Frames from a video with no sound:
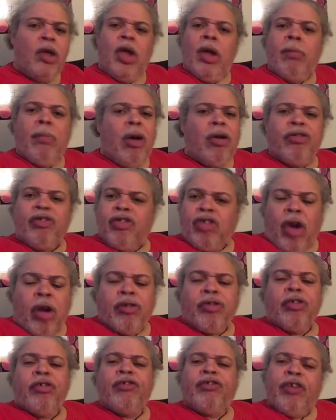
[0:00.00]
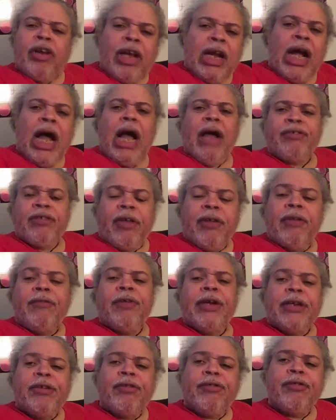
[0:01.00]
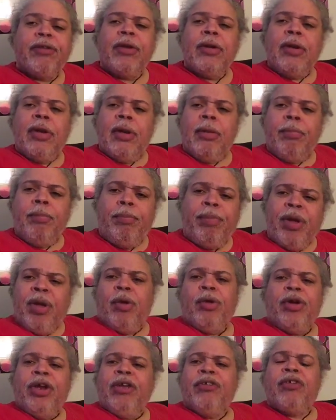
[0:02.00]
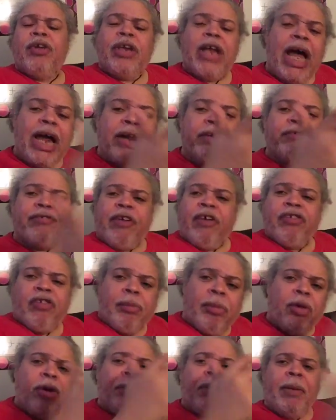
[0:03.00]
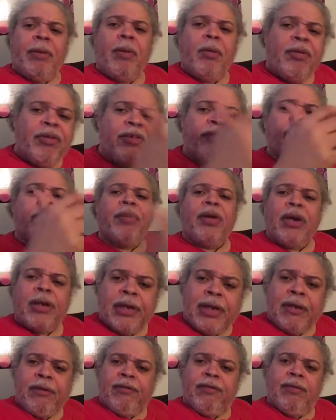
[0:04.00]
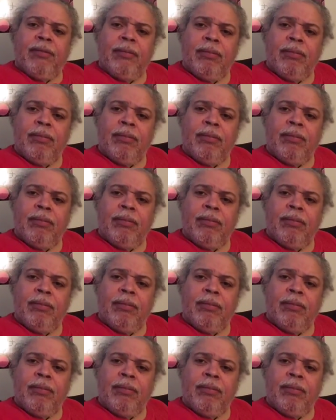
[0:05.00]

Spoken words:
Most churches, synagogues, other religious buildings are not accessible to people with disabilities.